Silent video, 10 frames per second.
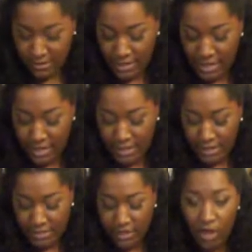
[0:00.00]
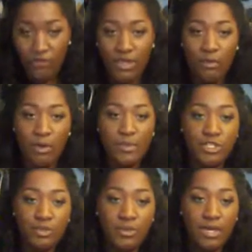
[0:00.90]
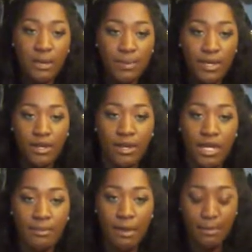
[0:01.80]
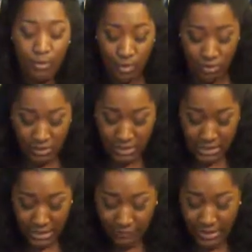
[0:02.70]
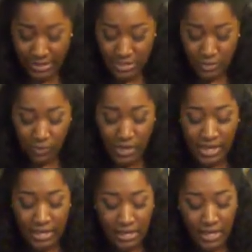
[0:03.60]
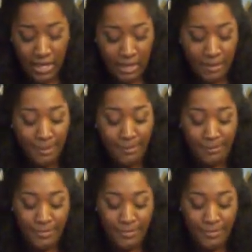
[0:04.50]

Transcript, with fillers: and hopefully it won't be too big up here it probably won't because I've gained some weight um,